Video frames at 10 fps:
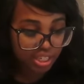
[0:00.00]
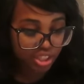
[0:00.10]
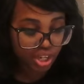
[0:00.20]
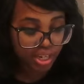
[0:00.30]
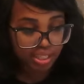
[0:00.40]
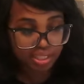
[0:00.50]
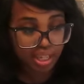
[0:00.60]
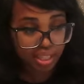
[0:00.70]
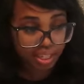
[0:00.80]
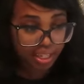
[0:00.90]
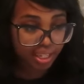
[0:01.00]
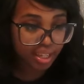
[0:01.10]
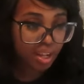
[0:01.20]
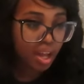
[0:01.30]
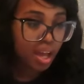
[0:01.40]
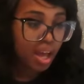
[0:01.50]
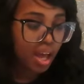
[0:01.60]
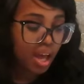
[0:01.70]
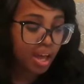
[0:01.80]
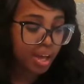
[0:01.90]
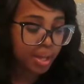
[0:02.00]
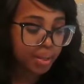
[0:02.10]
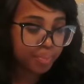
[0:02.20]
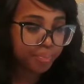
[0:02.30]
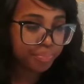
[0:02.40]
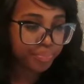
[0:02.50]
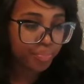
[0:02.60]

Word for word: and started selling it. And